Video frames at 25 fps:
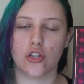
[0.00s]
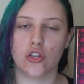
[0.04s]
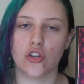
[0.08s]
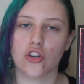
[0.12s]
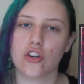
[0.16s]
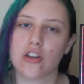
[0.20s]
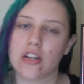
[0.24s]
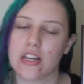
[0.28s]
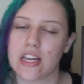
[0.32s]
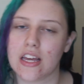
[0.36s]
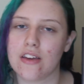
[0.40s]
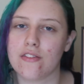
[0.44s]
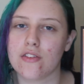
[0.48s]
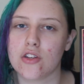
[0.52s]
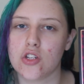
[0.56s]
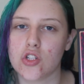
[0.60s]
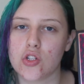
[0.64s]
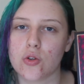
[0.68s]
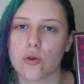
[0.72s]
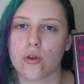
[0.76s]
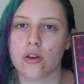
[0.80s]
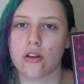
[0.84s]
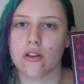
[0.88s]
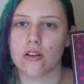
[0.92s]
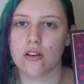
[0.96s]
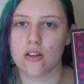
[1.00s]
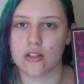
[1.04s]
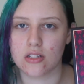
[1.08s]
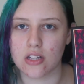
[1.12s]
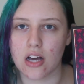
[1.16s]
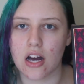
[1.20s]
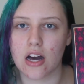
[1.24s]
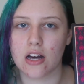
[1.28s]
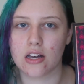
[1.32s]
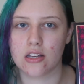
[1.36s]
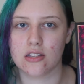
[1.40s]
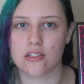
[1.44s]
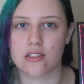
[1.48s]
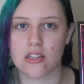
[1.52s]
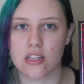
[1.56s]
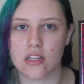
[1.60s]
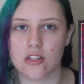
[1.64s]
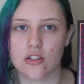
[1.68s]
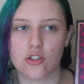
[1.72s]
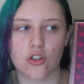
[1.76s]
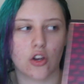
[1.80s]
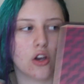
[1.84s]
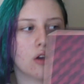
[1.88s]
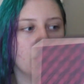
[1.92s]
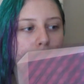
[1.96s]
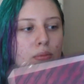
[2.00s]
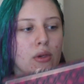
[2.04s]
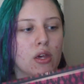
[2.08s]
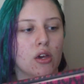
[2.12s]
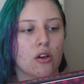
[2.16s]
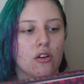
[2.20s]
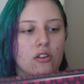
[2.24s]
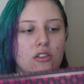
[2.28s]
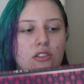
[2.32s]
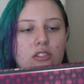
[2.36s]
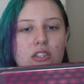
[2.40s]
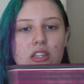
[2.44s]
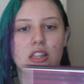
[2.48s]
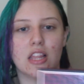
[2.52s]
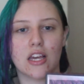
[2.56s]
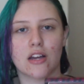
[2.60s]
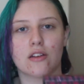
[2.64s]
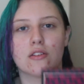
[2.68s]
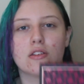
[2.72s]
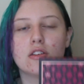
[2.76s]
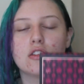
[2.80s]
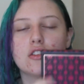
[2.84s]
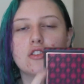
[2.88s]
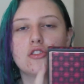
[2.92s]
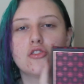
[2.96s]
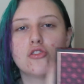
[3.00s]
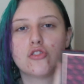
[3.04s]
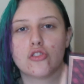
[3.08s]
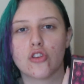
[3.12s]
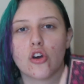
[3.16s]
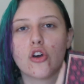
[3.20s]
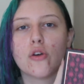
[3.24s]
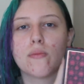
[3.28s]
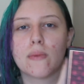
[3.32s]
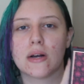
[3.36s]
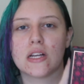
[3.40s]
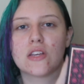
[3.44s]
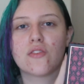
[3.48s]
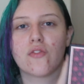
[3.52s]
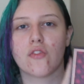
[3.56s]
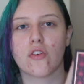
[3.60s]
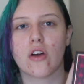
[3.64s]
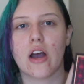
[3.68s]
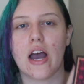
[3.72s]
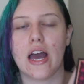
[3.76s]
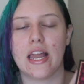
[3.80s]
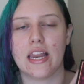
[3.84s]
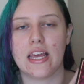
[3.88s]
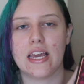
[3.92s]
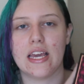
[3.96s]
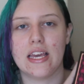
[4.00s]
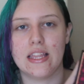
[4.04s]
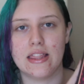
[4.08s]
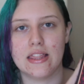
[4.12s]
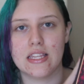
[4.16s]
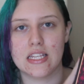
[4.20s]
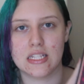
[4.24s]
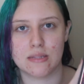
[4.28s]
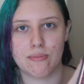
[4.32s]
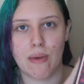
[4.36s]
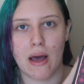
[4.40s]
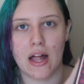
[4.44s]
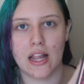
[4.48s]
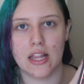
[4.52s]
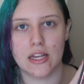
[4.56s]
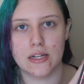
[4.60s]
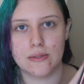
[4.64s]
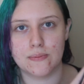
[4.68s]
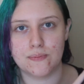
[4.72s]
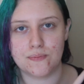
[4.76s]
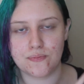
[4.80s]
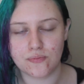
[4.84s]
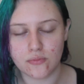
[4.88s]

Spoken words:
you could even do it on a darker skin tone, because there is so much variety in this palette.